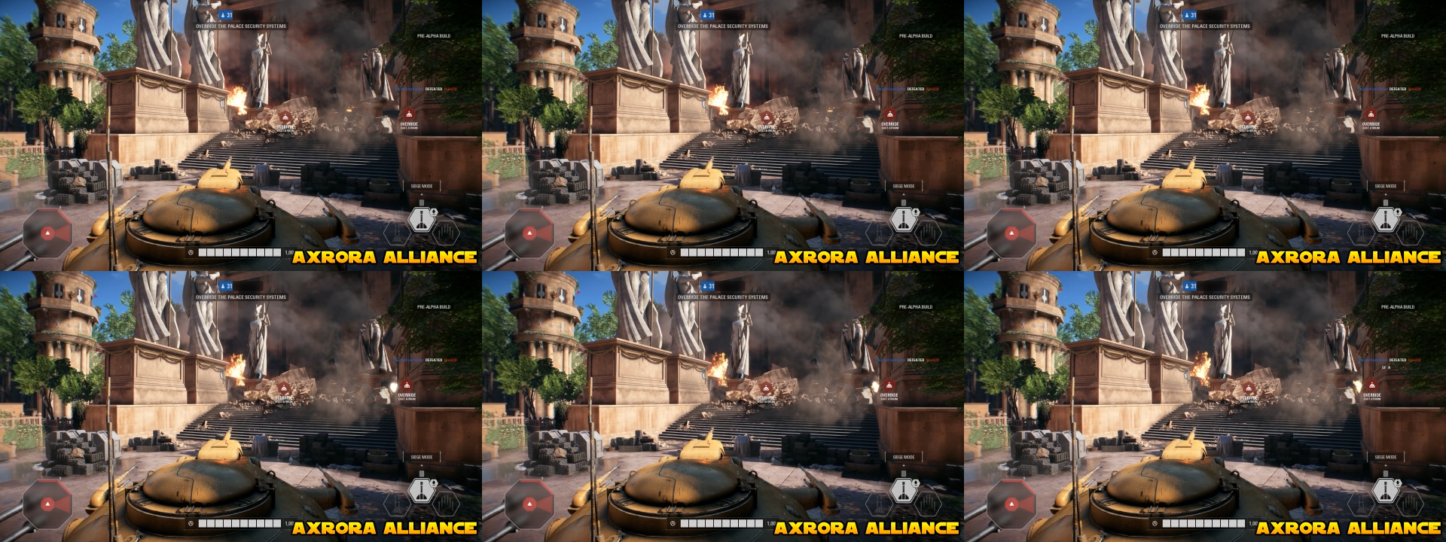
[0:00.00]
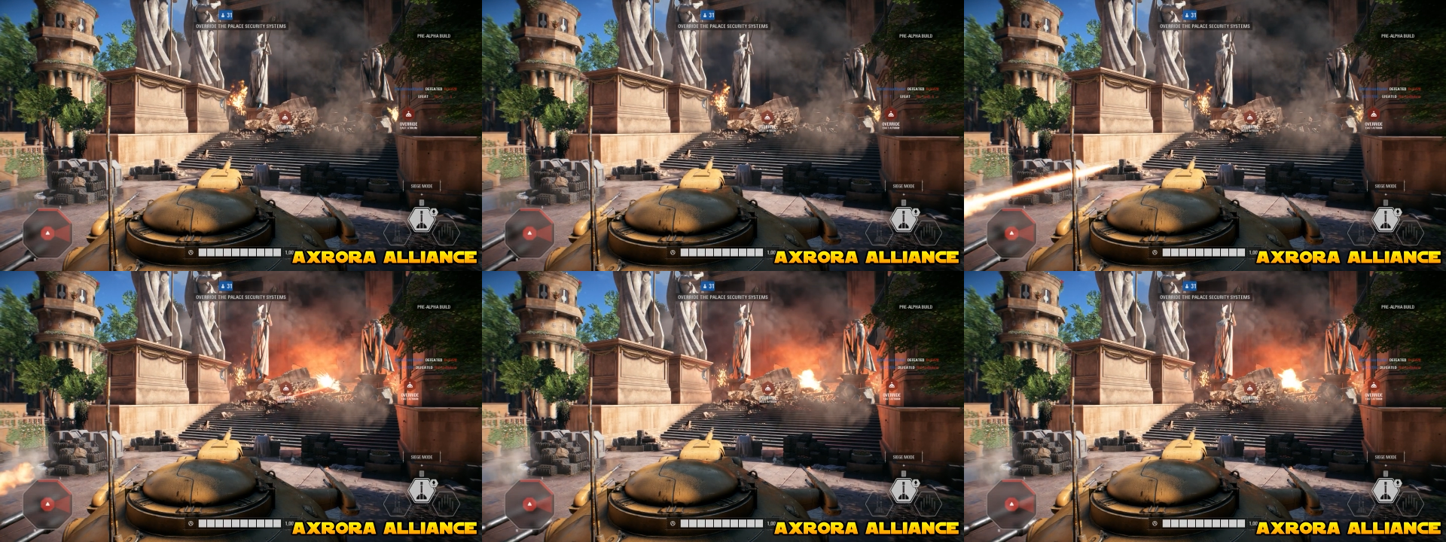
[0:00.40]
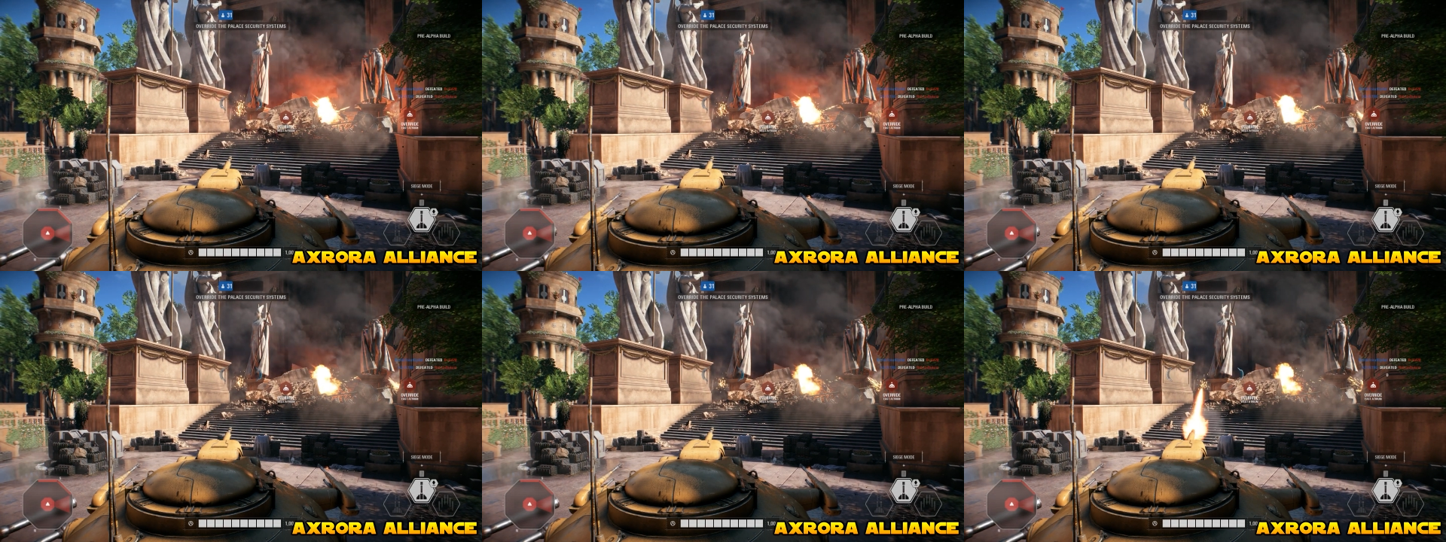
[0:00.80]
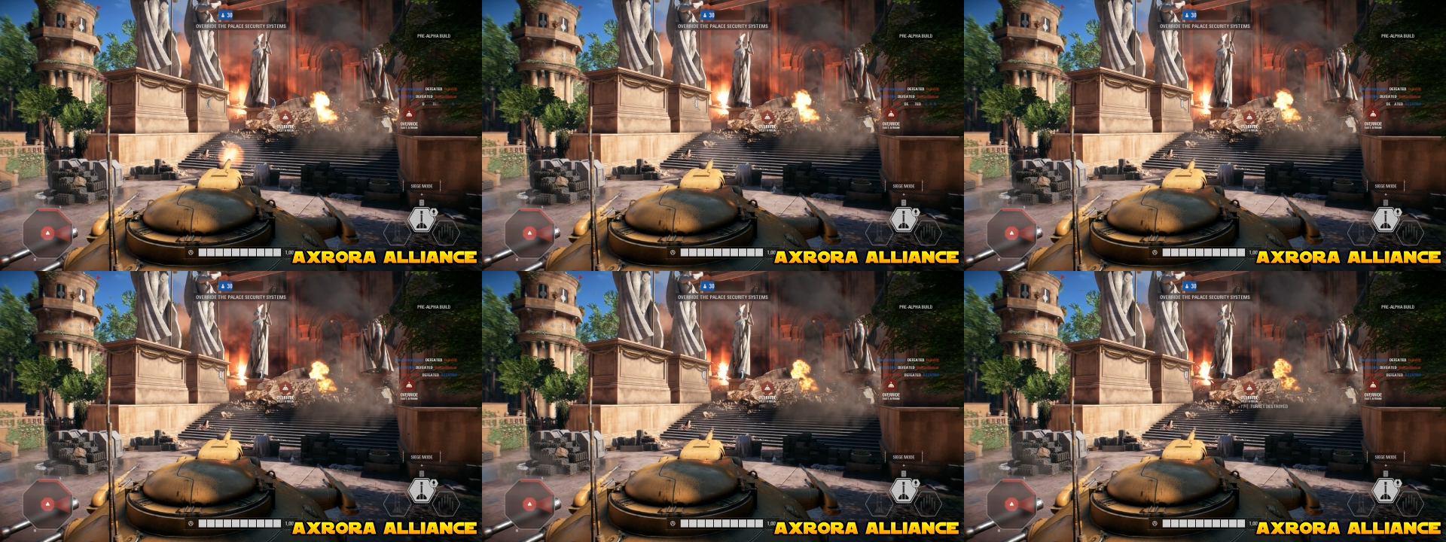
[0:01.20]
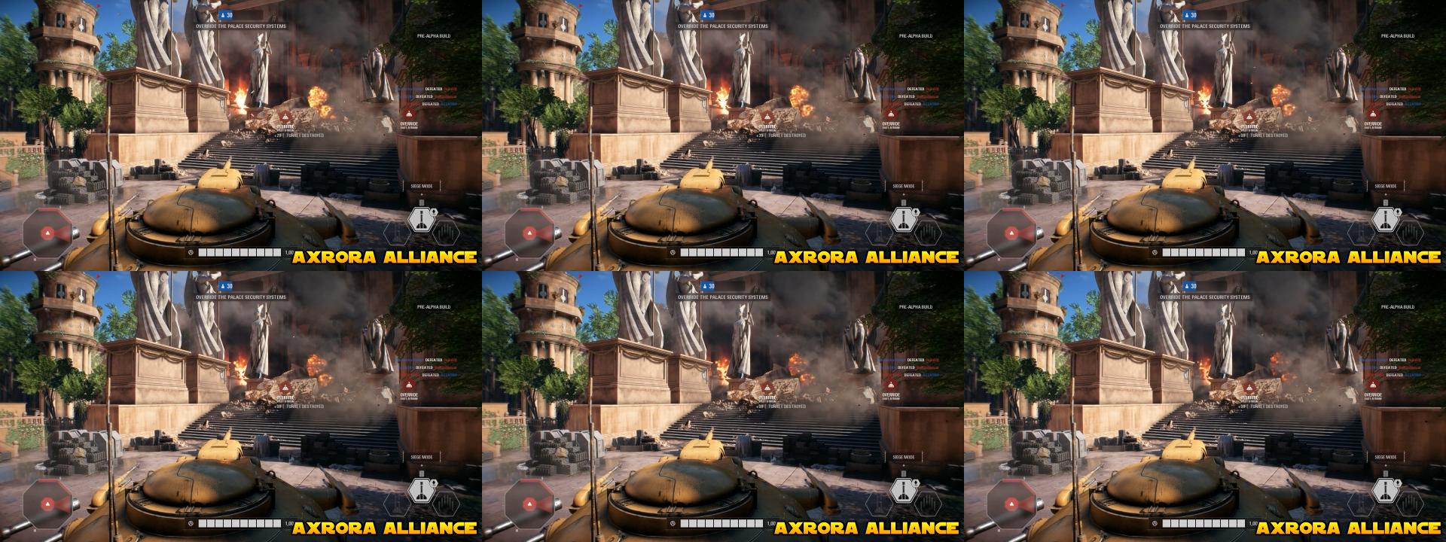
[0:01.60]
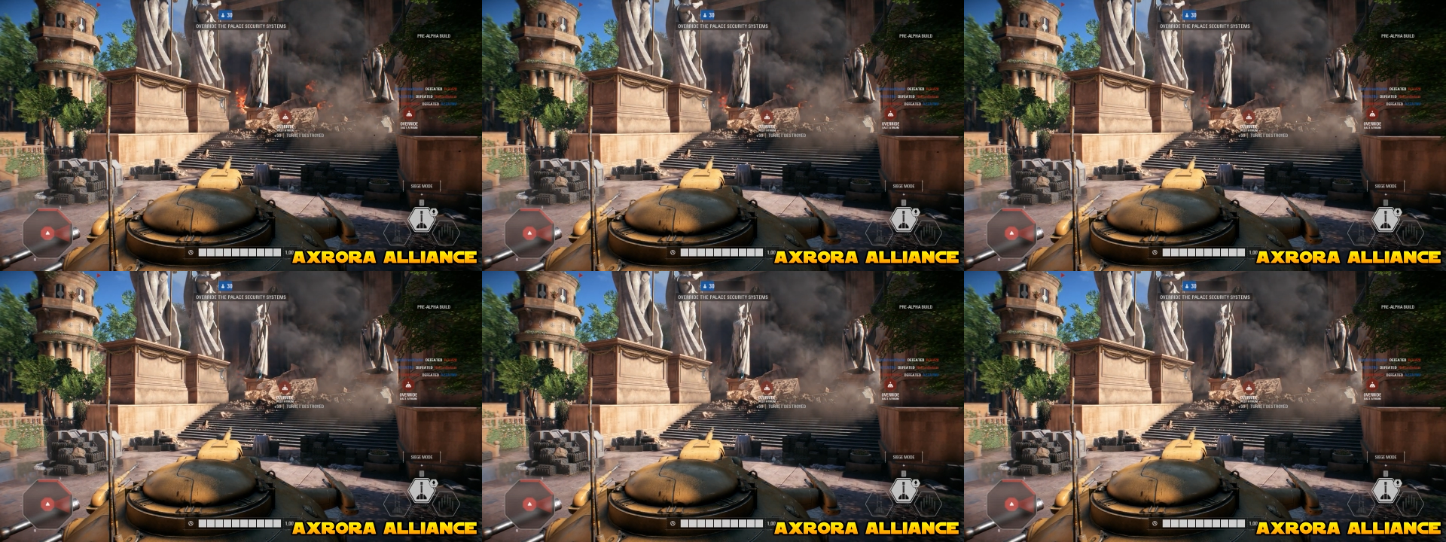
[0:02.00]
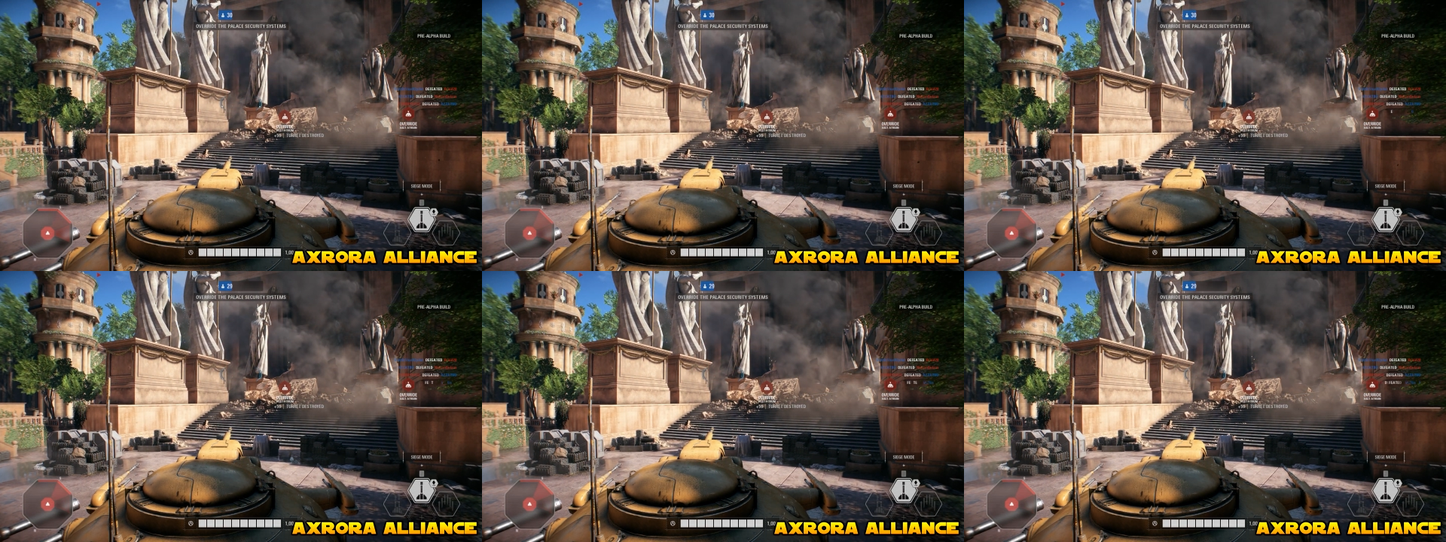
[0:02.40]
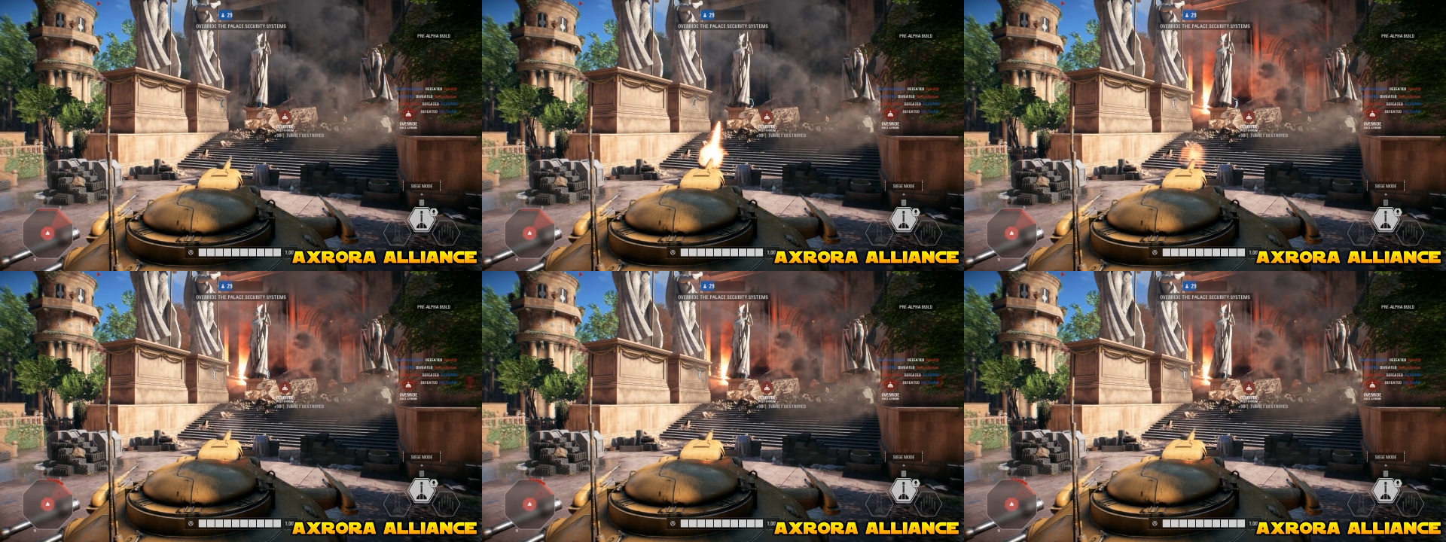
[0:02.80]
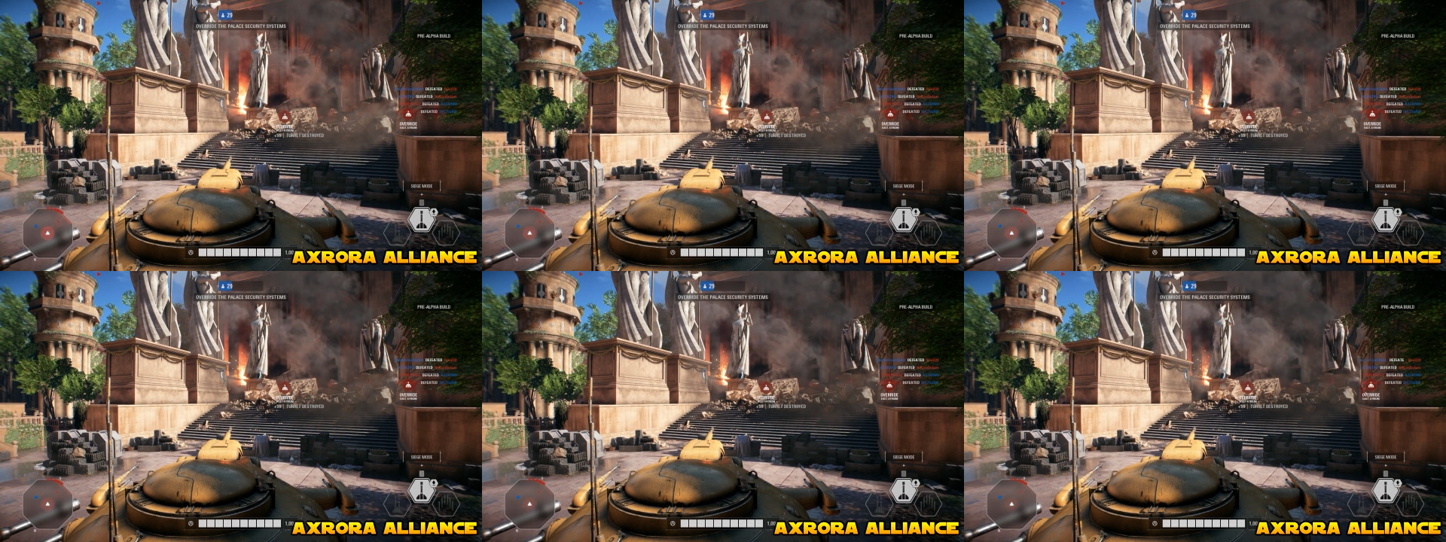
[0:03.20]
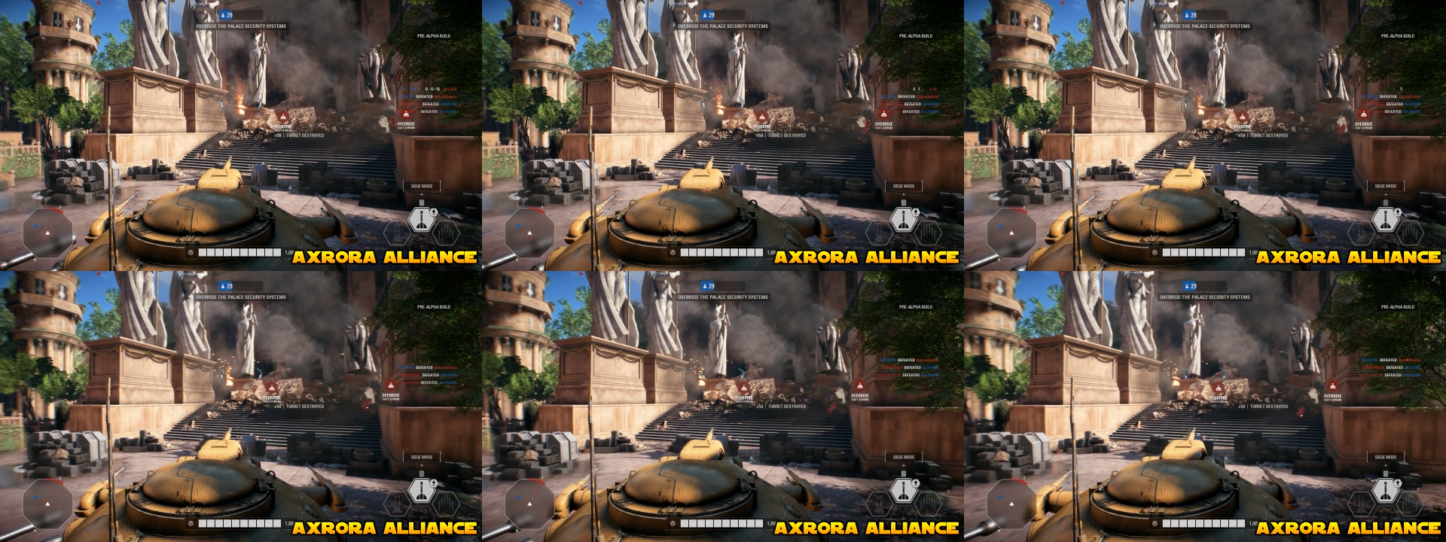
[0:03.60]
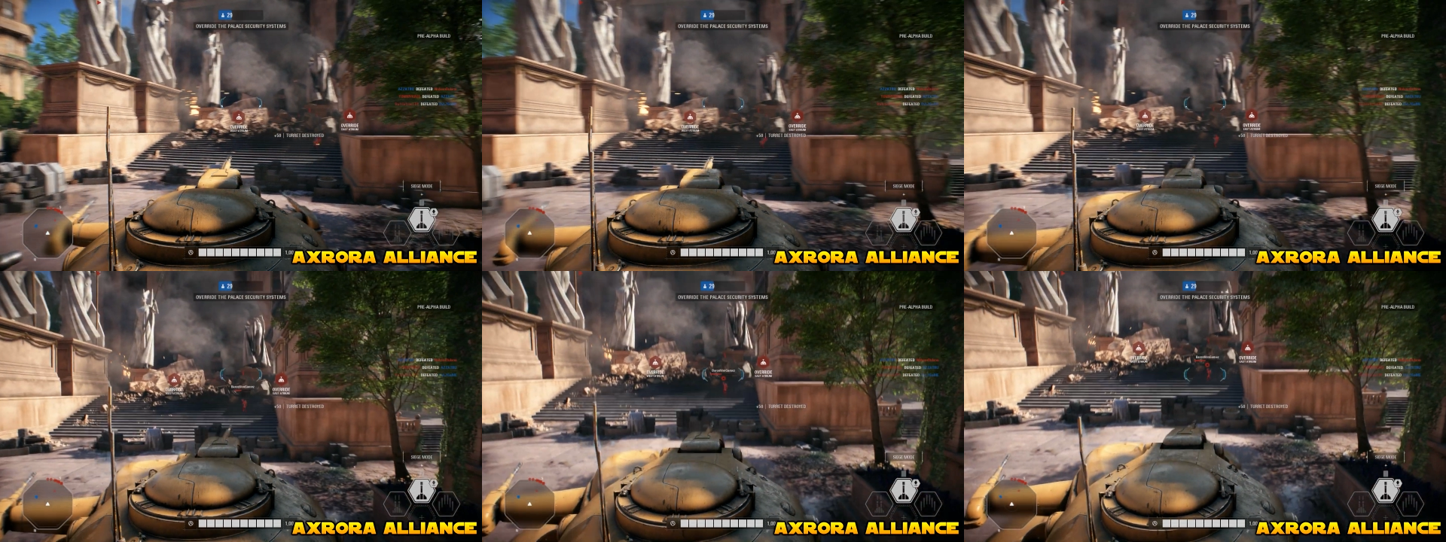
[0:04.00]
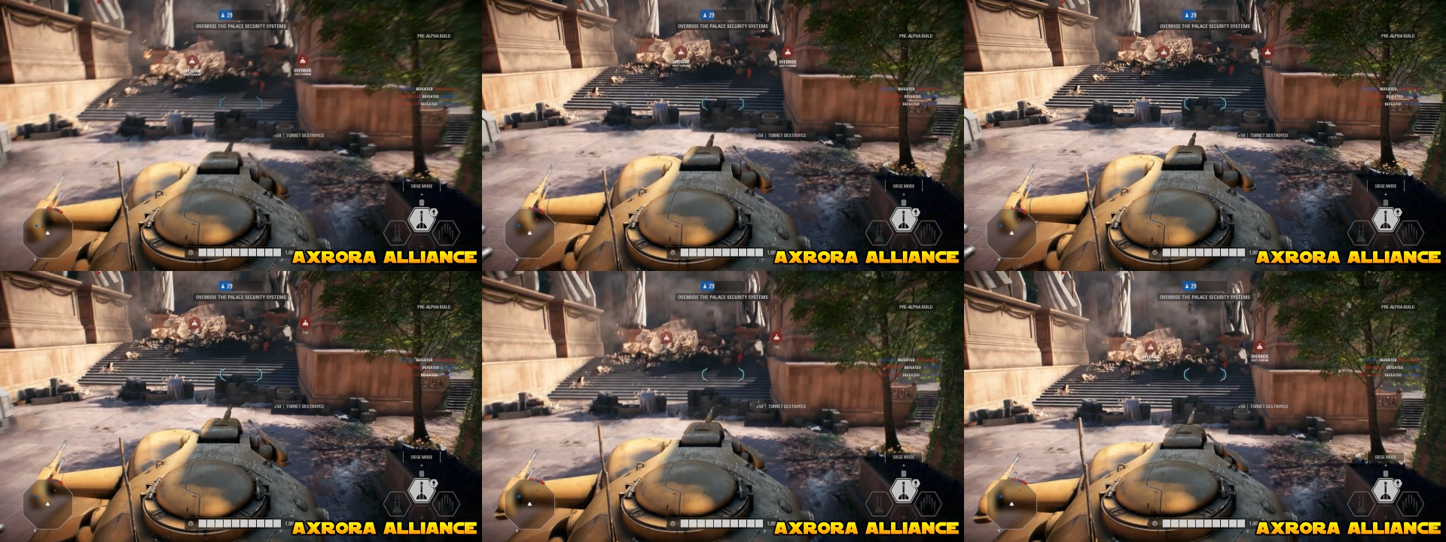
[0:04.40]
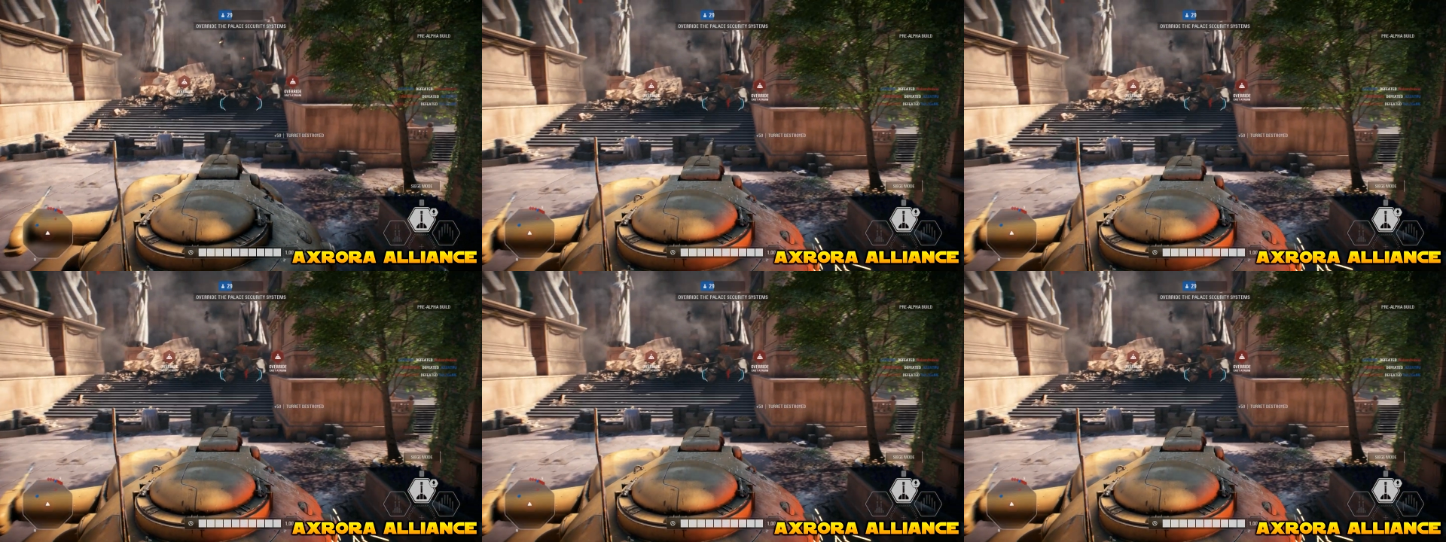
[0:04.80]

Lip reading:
Nobody's mouth can be seen.